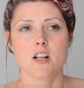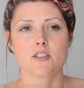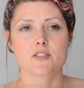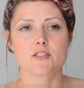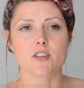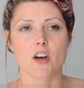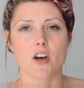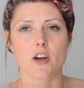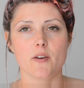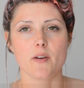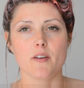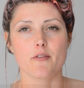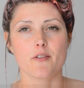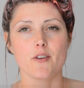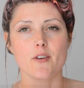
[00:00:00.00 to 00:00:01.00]
So
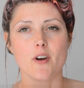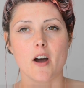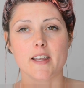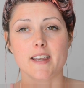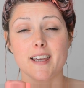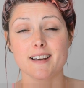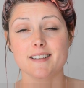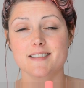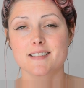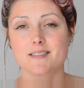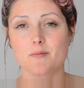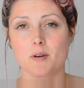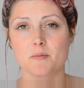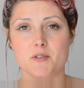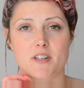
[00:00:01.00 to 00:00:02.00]
if you, I guess
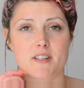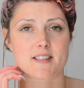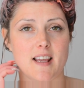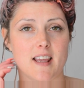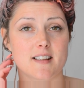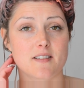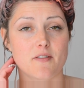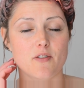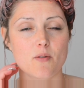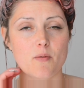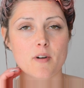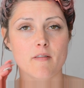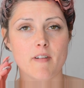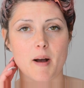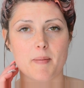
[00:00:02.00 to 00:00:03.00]
what I'm trying to say is, if you
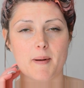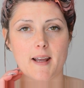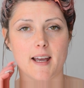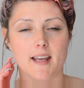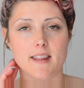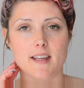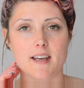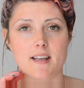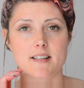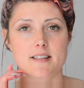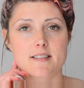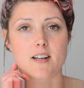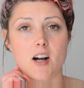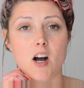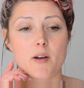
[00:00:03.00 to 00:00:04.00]
want to replicate
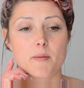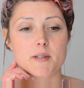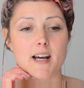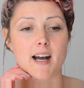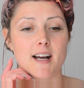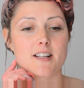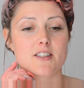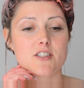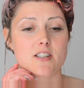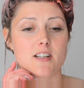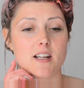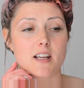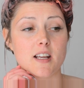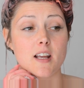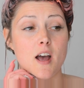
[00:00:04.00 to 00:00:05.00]
this, I would
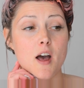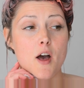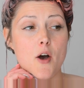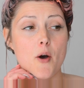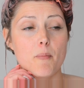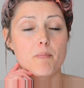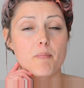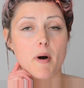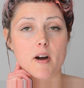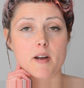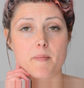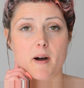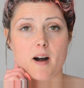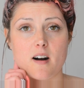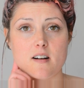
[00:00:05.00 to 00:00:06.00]
actually
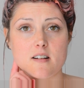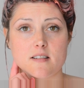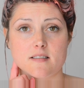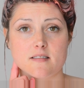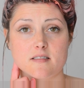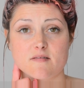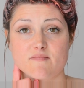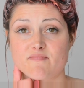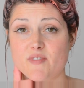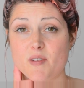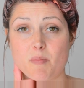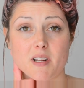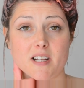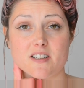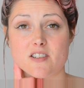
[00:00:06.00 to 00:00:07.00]
bypass the
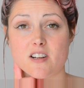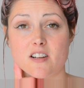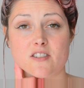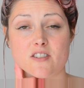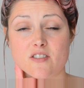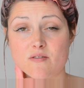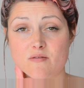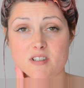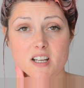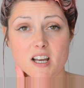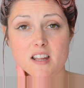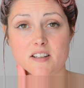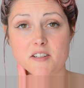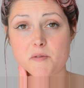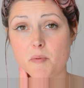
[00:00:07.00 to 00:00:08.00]
Bleach London
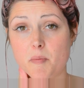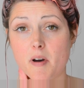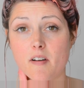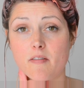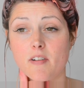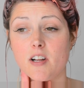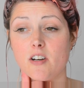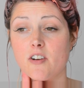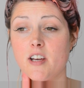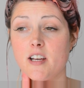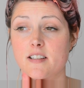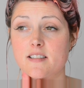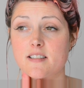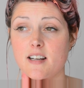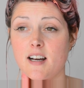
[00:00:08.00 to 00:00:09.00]
altogether, to be perfectly
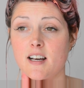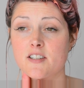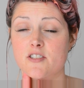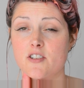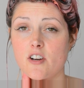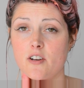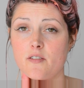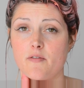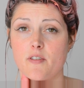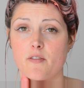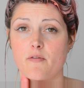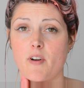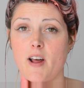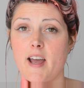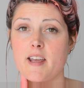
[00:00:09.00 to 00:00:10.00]
honest, and go for the
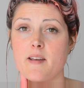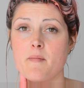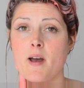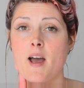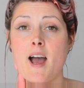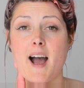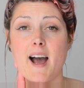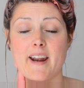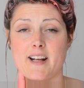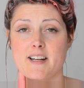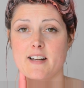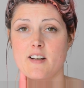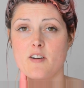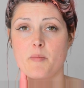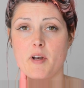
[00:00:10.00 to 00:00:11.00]
flame and add
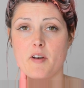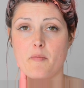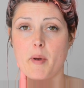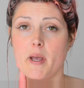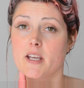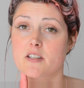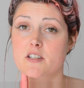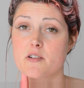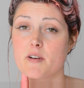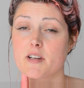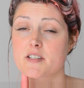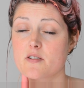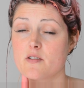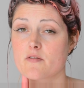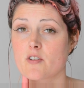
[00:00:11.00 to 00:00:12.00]
a little bit of pink to it
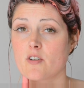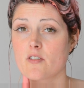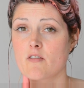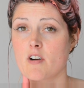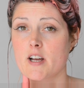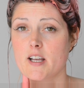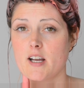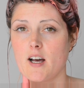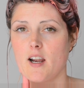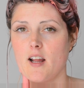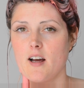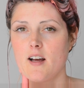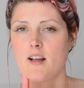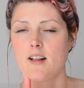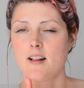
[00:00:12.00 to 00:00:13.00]
until you've got the right colour.